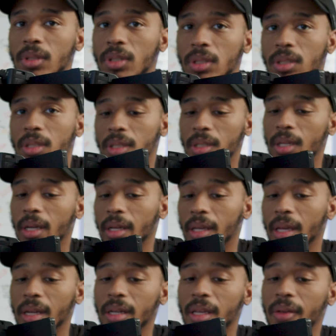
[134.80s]
just
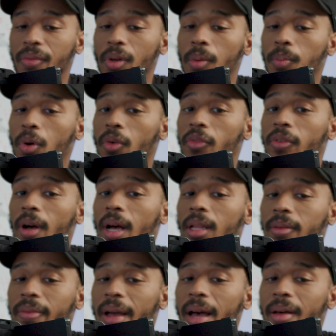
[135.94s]
again, to give you a profile
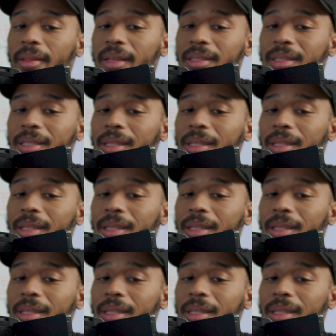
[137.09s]
of how this